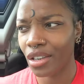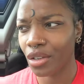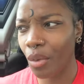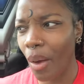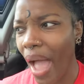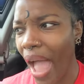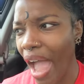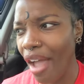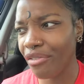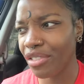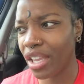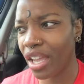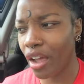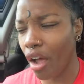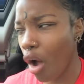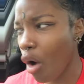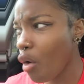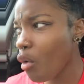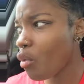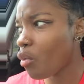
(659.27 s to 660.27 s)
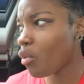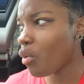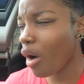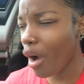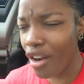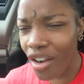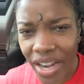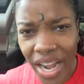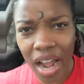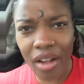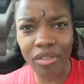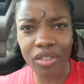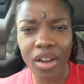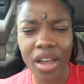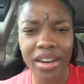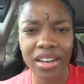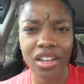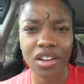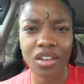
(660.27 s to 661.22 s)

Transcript: Do I have to go work after I